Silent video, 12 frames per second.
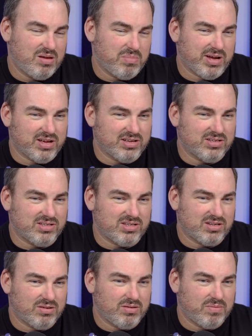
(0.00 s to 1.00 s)

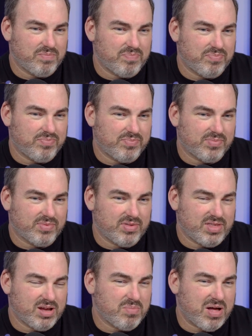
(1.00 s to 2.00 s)
Because
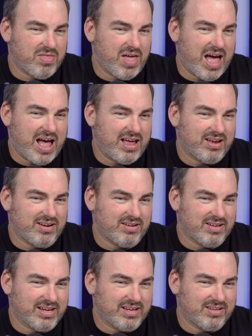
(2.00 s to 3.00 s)
think about that.
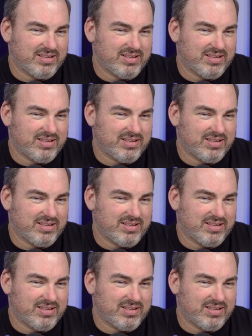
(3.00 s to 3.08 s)
Like,